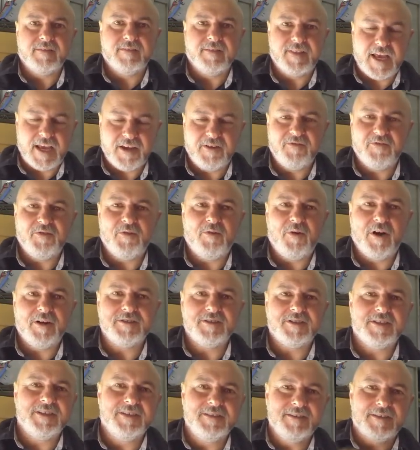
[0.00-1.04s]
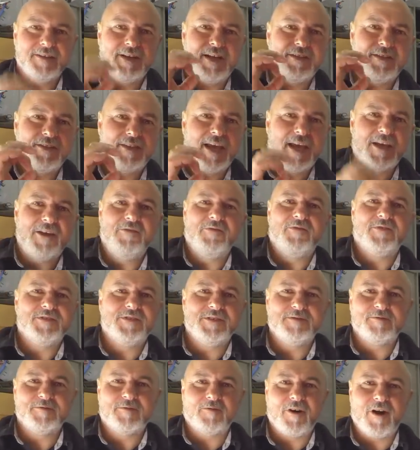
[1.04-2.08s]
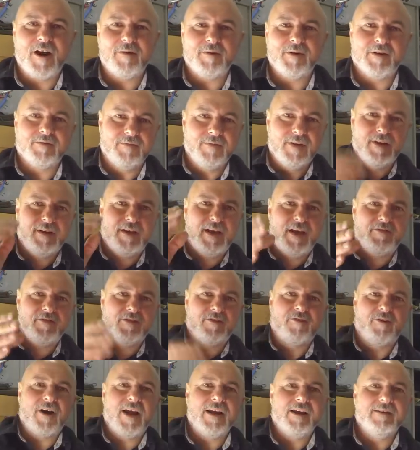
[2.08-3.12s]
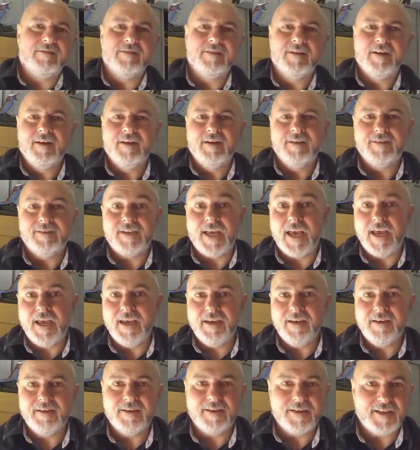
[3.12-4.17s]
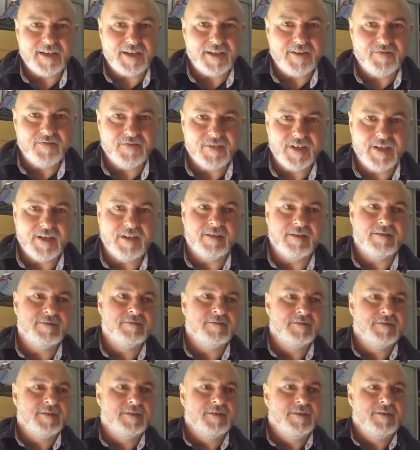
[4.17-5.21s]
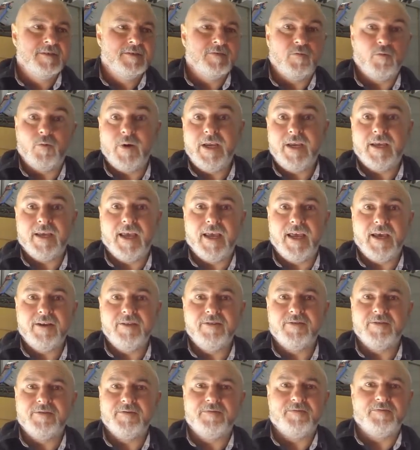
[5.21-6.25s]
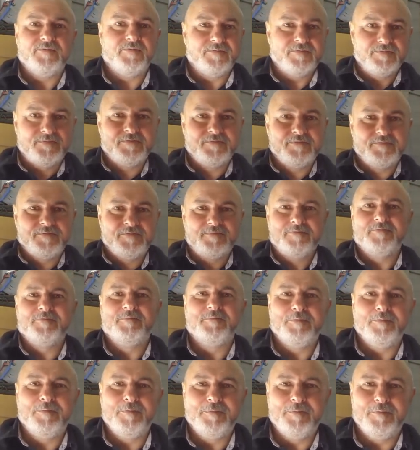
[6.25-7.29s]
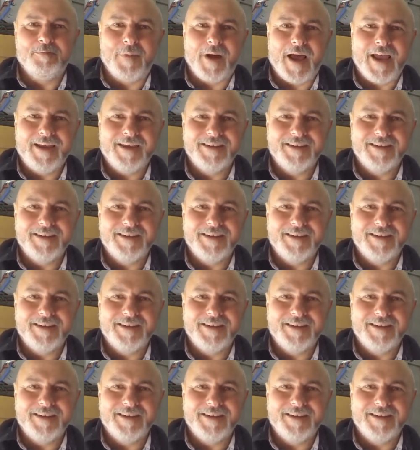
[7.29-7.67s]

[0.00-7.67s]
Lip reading: Thank you for watching, and thank you for subscribing. Have a great day, evening, weekend. Bye.